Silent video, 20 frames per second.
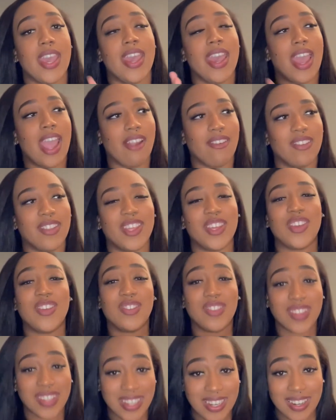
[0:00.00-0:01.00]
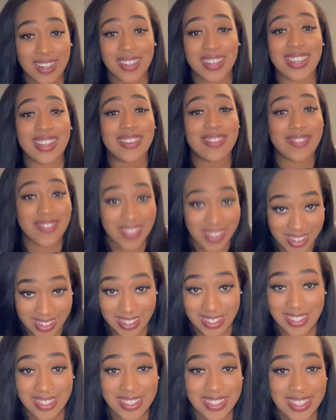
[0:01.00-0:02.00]
Everything you learn in
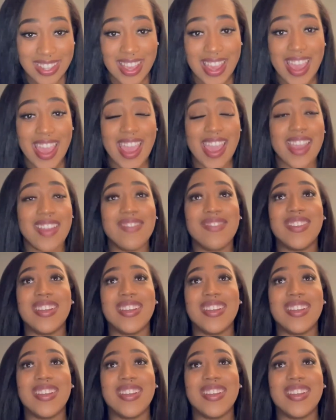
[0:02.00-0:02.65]
funds and